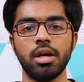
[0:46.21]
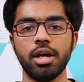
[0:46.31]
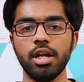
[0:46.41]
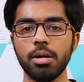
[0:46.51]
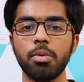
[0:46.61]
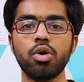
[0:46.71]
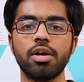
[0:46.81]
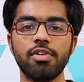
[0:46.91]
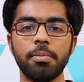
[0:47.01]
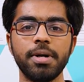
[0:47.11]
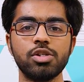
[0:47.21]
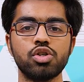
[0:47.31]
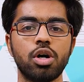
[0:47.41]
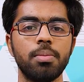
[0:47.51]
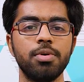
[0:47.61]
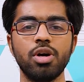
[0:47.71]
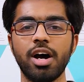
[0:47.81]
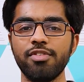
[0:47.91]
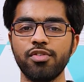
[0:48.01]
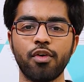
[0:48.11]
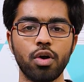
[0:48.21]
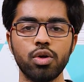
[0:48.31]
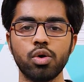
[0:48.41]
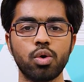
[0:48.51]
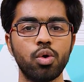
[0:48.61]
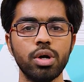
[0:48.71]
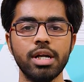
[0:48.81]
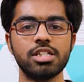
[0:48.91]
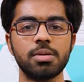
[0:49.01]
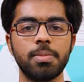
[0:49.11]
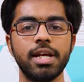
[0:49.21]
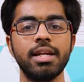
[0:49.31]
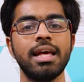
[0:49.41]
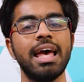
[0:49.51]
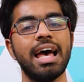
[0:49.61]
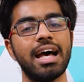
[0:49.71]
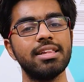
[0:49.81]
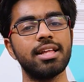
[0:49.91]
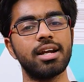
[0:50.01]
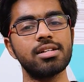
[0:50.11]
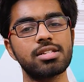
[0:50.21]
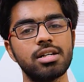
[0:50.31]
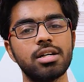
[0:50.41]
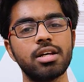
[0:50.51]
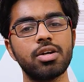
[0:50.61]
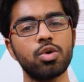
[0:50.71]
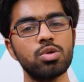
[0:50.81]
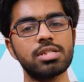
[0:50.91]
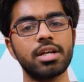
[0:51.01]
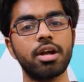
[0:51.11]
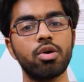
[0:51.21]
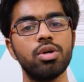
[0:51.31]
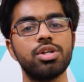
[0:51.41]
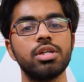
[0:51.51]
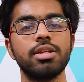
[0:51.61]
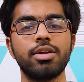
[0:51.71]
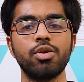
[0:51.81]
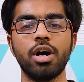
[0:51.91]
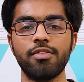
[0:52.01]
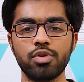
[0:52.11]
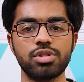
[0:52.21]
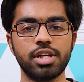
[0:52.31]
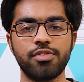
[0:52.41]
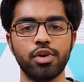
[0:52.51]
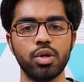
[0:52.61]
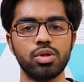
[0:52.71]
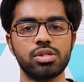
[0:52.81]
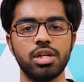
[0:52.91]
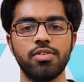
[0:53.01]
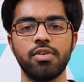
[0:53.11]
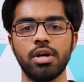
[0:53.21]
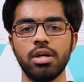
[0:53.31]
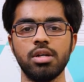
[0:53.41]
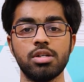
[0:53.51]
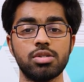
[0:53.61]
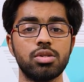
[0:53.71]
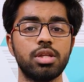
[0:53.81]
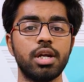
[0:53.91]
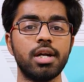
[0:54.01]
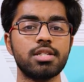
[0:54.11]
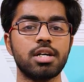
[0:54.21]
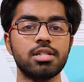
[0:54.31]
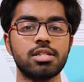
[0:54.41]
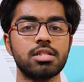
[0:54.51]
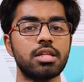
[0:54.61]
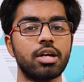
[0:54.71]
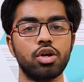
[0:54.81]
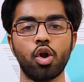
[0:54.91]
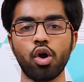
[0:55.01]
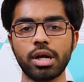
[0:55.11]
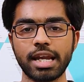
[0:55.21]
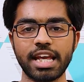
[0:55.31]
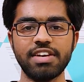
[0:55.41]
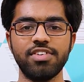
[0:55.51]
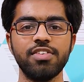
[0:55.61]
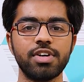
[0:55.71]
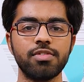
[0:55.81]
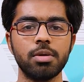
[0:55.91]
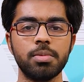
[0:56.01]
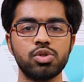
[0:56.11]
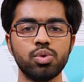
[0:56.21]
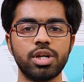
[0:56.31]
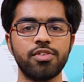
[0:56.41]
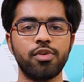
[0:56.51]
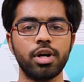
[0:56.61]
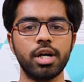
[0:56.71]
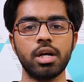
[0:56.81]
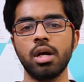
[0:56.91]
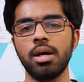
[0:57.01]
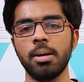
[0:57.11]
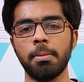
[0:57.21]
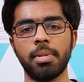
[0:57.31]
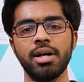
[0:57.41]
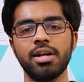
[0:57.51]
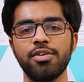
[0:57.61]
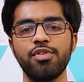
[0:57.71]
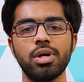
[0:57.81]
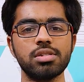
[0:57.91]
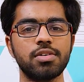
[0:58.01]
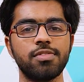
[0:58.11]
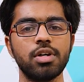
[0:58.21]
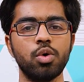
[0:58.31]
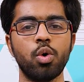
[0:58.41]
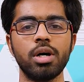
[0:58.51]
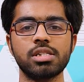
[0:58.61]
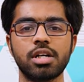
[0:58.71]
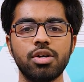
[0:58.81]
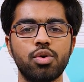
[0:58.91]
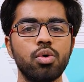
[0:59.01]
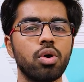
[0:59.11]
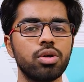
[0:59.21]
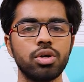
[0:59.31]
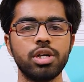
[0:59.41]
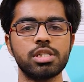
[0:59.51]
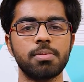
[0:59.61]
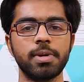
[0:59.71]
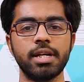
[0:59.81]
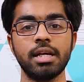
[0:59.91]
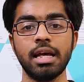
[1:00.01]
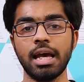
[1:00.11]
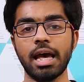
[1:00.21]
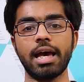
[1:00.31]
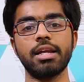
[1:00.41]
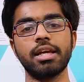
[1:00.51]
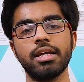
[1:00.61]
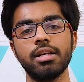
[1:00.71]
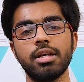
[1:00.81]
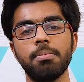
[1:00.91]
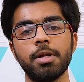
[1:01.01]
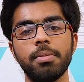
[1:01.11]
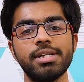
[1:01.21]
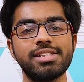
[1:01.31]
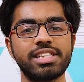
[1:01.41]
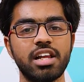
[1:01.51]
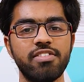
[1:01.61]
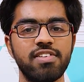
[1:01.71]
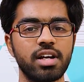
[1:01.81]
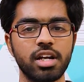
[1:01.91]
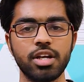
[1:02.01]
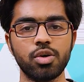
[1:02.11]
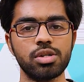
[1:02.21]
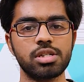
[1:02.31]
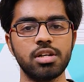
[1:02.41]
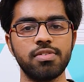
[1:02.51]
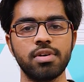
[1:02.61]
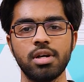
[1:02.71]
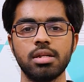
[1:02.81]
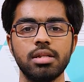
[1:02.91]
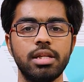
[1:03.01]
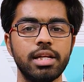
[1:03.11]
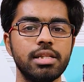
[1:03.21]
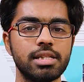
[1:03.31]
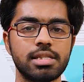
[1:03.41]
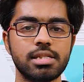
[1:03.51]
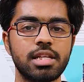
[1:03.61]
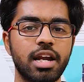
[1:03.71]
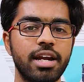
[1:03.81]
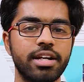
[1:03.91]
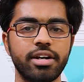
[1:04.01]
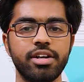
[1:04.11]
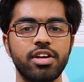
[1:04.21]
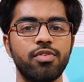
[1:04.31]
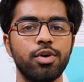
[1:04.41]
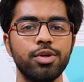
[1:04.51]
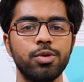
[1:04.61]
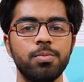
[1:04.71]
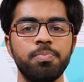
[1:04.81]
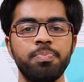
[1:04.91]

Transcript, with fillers: In remote development job, you have to follow your own discipline and there are certain rules and regulations that you have to set for yourself. So there are chances that not everyone will be suited for it. But if you are someone who has control on your discipline and can implement self-learning yourself, then this is the right career for you.